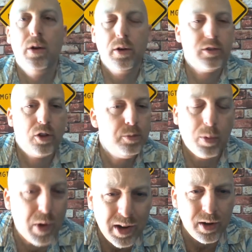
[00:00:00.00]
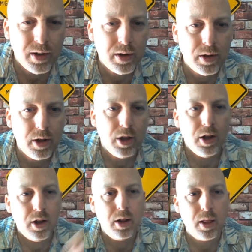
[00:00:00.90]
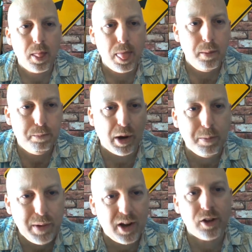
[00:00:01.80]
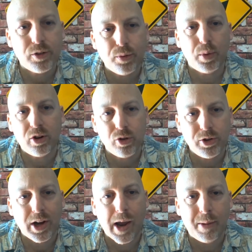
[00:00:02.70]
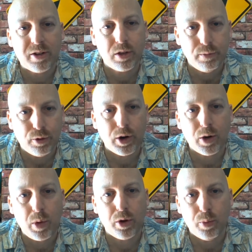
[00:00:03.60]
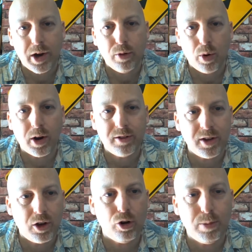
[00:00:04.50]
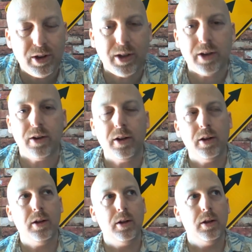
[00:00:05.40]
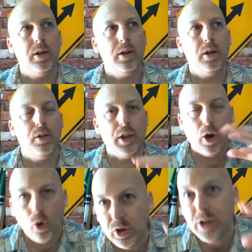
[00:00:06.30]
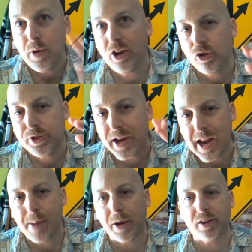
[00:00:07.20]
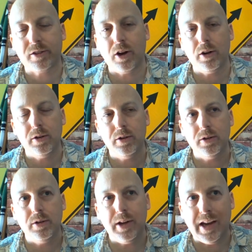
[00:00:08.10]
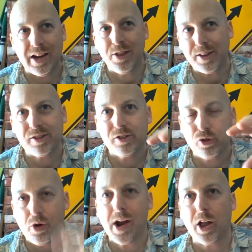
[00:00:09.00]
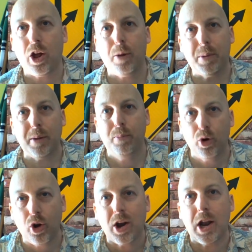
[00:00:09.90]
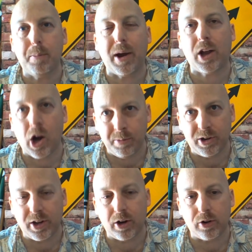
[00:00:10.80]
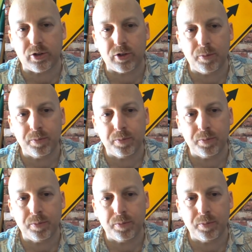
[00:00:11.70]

Excuse me, what? But because of the racial dynamics, the verdict, whether right or wrong, is incurably tainted. The only racial dynamics in this trial are being put on it by commentators.